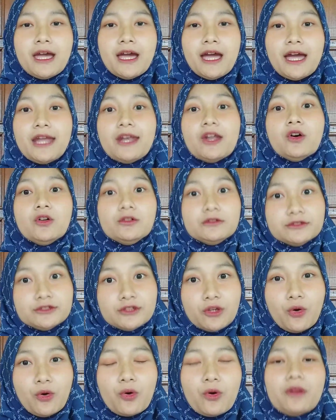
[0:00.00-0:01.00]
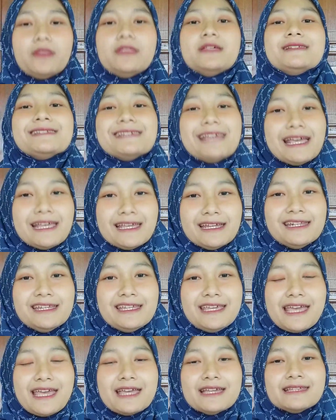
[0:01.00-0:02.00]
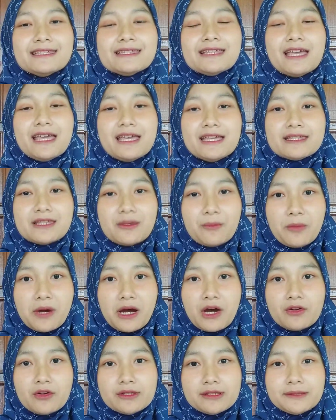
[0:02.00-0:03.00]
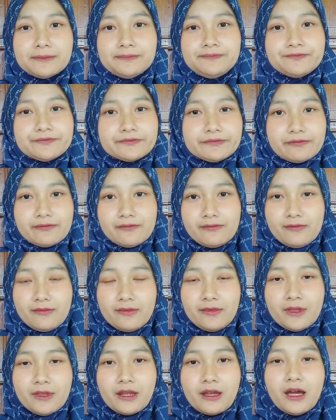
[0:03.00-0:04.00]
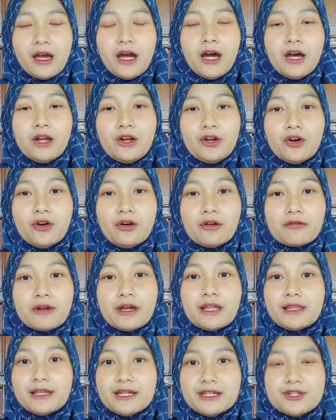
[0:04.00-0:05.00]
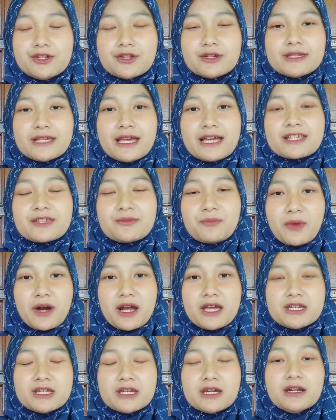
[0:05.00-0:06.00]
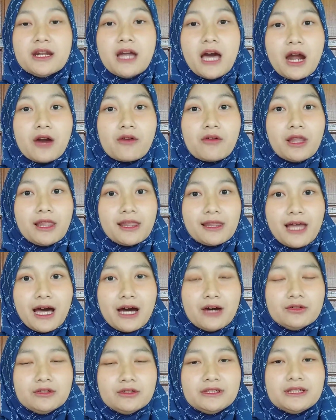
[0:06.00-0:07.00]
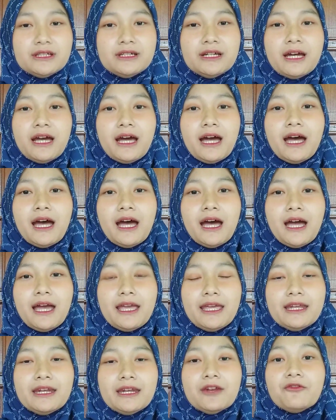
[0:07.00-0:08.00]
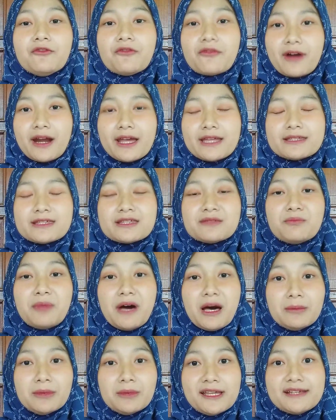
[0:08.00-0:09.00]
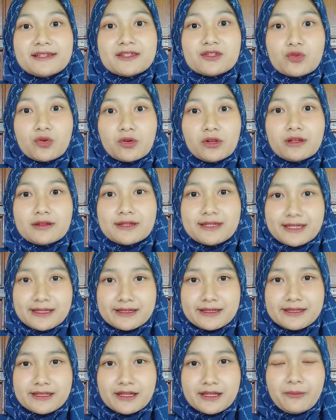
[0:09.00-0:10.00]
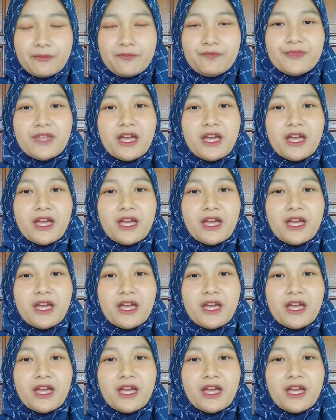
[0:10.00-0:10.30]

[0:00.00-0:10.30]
And also, the second case is about no religious expression are allowed in French public school system.